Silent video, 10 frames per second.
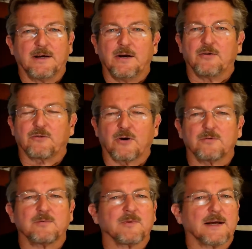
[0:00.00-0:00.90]

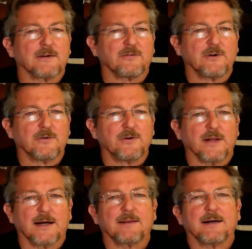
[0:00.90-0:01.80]
So let us know you
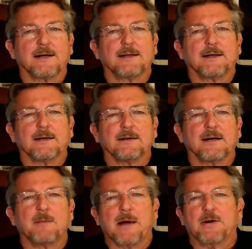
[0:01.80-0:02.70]
like the idea
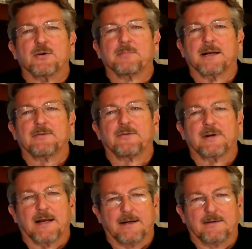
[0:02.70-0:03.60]
and make your pledge
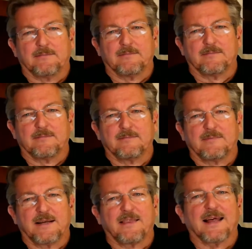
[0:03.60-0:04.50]
today.
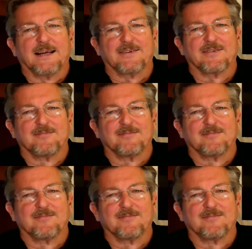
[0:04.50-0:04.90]
Thanks.